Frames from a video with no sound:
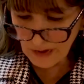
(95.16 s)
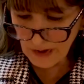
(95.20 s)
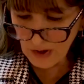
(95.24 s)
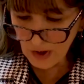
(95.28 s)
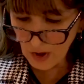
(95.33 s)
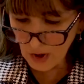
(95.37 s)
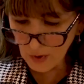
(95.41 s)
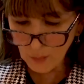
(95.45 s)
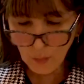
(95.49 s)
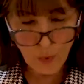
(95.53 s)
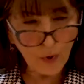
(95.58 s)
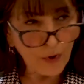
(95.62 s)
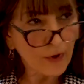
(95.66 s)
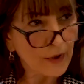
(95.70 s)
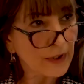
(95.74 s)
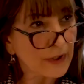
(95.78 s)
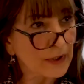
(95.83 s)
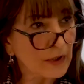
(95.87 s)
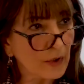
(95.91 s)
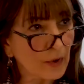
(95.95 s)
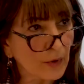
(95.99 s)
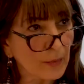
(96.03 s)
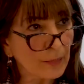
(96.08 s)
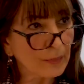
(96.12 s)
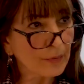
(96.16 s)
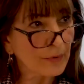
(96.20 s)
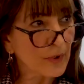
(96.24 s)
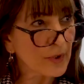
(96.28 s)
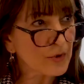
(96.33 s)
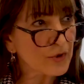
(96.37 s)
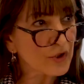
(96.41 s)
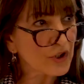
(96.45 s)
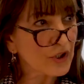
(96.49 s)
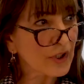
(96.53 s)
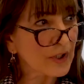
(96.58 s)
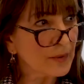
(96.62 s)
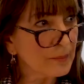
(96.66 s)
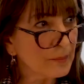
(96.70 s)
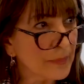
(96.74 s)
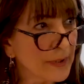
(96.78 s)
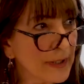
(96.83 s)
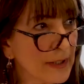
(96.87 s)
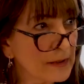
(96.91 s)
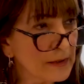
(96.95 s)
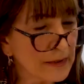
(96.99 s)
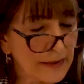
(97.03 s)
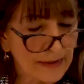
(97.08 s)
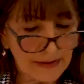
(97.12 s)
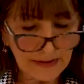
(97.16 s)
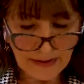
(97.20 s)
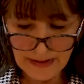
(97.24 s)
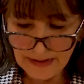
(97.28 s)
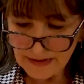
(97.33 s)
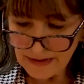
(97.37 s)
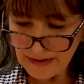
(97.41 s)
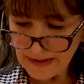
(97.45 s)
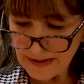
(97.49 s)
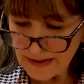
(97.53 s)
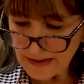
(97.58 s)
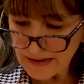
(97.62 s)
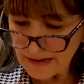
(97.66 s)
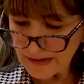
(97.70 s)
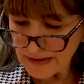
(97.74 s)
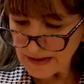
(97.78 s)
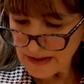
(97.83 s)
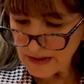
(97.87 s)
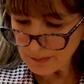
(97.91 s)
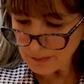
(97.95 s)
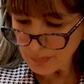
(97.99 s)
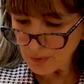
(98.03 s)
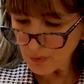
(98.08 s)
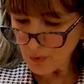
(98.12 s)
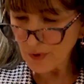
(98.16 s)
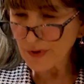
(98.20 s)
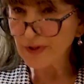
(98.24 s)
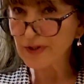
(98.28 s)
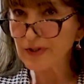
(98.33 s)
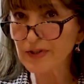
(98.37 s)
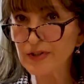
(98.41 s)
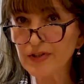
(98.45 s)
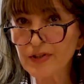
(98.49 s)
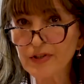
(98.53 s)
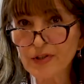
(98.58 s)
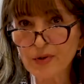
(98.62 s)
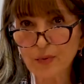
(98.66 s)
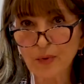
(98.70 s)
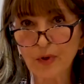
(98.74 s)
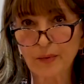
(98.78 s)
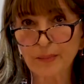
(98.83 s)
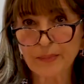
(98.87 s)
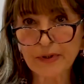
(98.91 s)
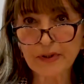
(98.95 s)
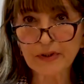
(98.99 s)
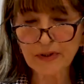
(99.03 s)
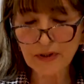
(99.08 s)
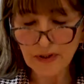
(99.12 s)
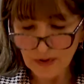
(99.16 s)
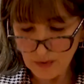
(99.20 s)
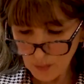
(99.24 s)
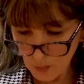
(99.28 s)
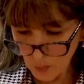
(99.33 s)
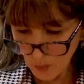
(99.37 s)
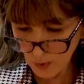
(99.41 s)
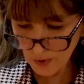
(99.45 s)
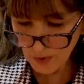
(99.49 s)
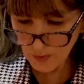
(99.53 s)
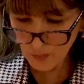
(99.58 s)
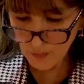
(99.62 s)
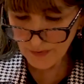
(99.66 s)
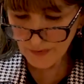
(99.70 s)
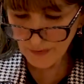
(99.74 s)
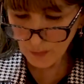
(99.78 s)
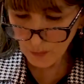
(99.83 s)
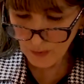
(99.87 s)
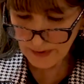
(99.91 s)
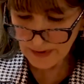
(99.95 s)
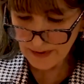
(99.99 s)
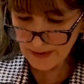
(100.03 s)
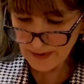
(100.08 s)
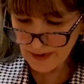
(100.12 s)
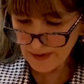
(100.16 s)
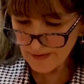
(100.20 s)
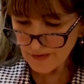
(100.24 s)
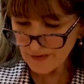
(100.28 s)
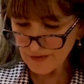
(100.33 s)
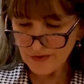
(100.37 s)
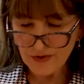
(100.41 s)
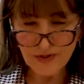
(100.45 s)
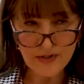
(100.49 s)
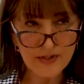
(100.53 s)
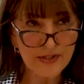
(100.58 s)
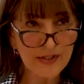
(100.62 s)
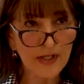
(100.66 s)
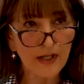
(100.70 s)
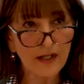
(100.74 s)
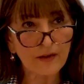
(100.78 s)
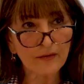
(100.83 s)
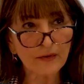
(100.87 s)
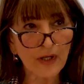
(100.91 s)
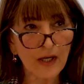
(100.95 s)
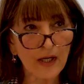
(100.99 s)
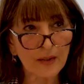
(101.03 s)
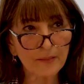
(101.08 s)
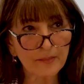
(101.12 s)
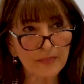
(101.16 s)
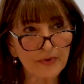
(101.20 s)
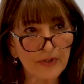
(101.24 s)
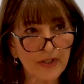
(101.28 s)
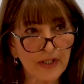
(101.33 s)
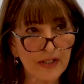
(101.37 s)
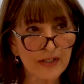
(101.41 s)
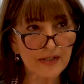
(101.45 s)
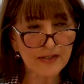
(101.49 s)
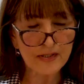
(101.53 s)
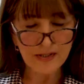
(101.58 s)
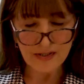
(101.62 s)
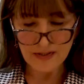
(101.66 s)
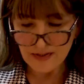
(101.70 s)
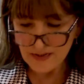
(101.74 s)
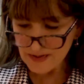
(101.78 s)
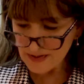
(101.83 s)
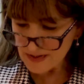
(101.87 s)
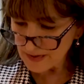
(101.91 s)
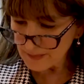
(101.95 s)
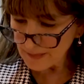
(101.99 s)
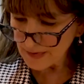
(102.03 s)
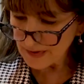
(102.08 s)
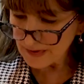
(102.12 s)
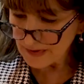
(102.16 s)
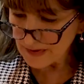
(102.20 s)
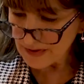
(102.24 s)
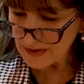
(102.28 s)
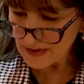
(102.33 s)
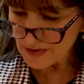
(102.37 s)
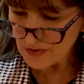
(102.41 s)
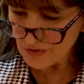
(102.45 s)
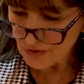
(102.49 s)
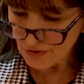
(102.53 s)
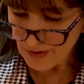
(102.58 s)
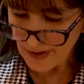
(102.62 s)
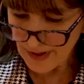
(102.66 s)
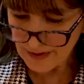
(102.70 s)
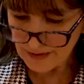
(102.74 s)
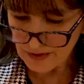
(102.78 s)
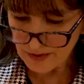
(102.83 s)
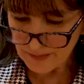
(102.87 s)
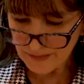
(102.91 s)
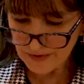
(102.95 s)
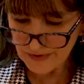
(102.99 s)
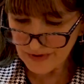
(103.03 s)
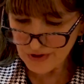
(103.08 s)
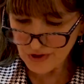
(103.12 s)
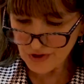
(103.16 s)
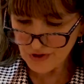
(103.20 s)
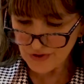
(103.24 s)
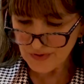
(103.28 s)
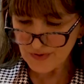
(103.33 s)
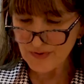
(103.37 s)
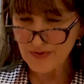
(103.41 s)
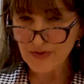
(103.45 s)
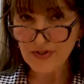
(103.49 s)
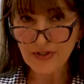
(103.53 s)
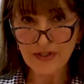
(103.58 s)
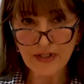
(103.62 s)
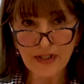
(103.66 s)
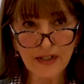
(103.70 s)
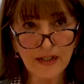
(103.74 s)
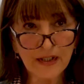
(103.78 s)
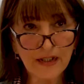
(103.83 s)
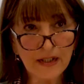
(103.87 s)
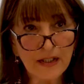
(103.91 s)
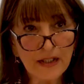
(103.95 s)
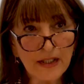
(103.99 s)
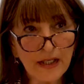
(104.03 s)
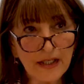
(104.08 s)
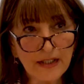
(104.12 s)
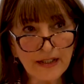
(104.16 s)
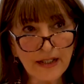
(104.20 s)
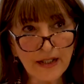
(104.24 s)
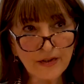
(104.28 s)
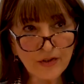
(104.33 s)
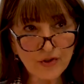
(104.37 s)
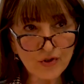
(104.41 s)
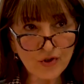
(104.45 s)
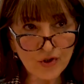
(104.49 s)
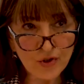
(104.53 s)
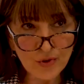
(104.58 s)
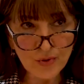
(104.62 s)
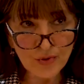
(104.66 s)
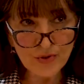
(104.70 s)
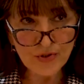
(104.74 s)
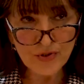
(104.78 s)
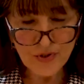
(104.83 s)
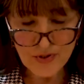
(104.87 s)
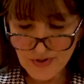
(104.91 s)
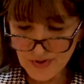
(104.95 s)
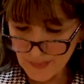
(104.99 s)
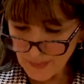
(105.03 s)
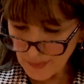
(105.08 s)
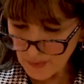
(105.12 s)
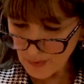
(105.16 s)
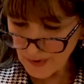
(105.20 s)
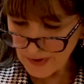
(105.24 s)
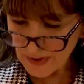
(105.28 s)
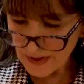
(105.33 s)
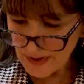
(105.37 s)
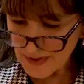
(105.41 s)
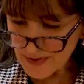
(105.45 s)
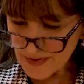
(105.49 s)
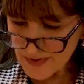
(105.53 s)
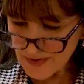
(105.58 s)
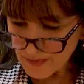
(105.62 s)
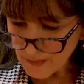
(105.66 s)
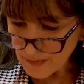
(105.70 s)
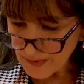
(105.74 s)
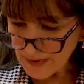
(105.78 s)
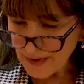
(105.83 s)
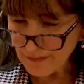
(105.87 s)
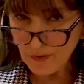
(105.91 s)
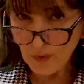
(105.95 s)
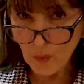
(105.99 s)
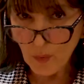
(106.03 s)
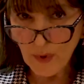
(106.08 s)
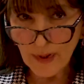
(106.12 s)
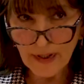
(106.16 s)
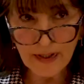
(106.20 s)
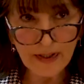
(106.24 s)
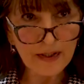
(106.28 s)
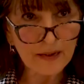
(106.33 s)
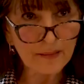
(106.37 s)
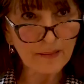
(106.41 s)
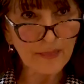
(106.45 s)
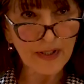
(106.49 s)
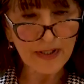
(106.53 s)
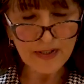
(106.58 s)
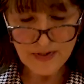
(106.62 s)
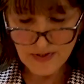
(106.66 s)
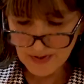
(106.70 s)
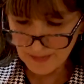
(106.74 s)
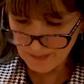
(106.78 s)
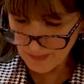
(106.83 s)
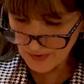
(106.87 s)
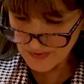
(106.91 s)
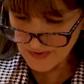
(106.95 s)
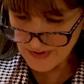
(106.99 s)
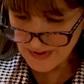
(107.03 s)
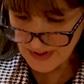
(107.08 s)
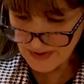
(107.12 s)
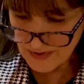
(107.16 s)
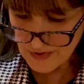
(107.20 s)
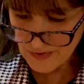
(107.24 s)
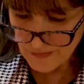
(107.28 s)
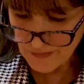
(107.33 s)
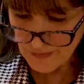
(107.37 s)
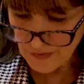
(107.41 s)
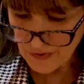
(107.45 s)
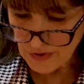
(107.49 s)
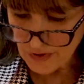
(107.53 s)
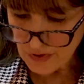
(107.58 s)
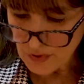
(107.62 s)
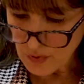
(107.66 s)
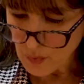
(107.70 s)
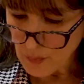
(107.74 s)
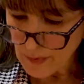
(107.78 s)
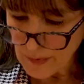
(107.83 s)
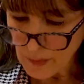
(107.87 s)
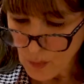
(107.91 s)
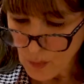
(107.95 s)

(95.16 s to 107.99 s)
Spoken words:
our work and our approach compelling and keenly important to our ability to work with one another to solve complex and seemingly intractable issues, and that you choose to support us in whatever way makes the most sense for you. We